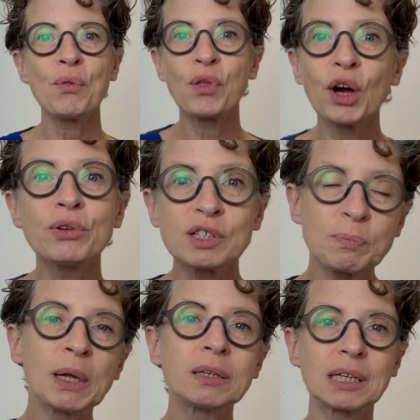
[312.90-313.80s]
Those
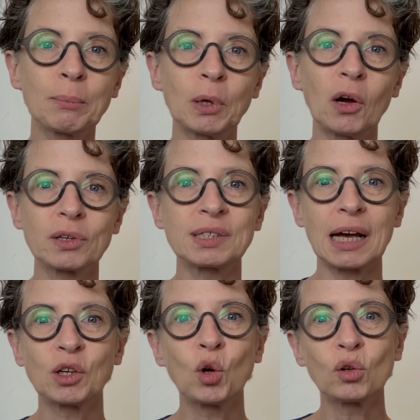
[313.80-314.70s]
building blocks
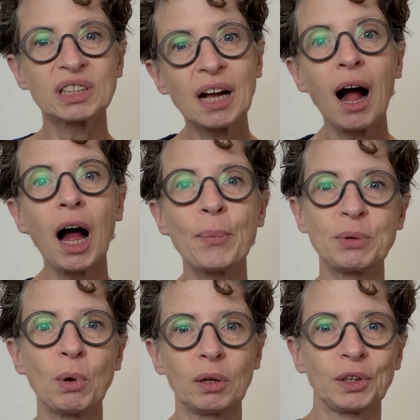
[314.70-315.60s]
are called
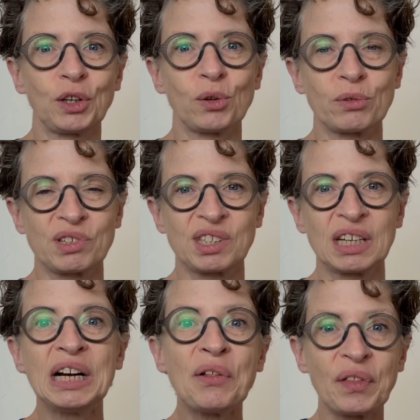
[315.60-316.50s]
carbon molecules.
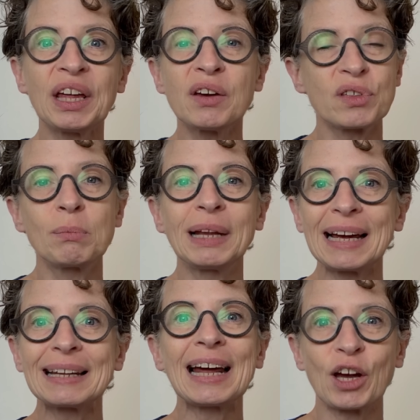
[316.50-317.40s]
Think of them
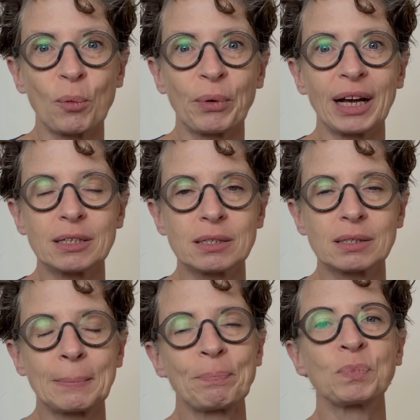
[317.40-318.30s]
like Lego
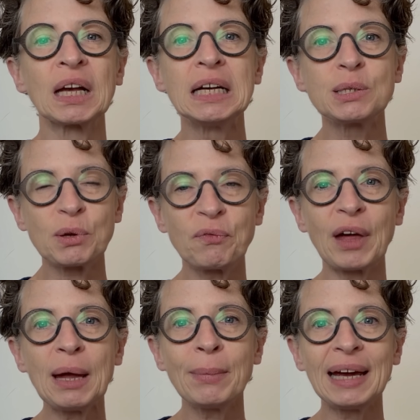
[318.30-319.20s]
bricks. So, if
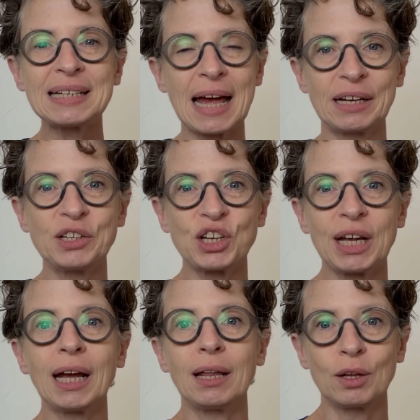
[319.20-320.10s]
they made
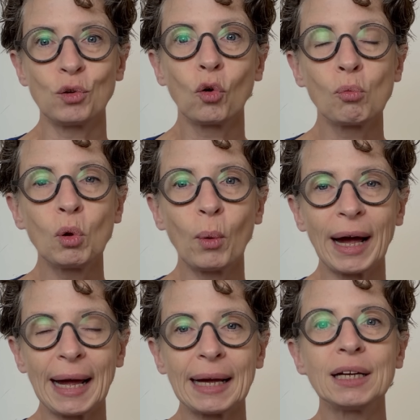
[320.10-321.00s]
energy in the normal
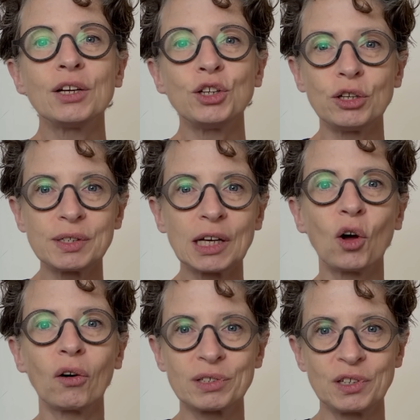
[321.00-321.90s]
way, using
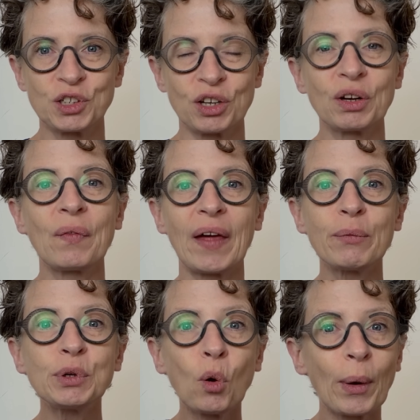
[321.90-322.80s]
oxygen, they
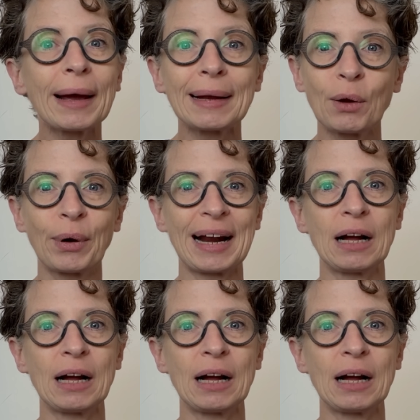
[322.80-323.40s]
would quickly run